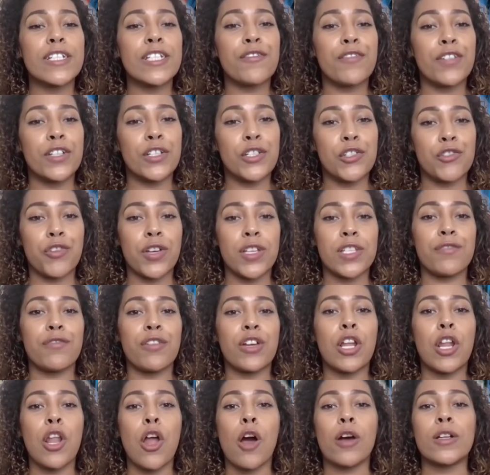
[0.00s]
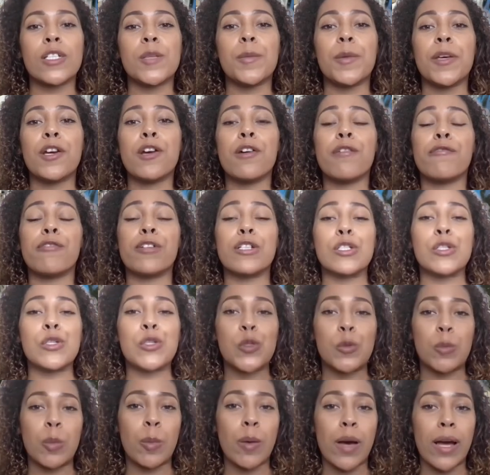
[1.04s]
of interest for Clark to be covering
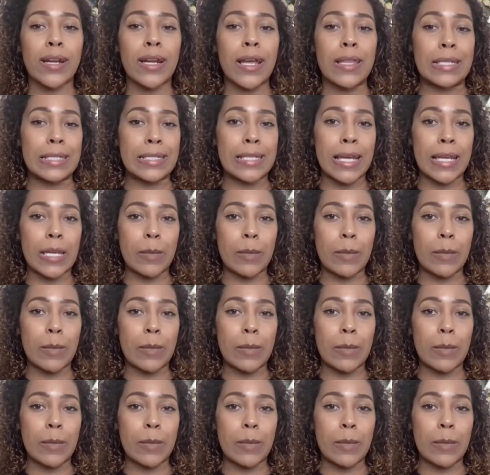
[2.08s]
Superman at the Daily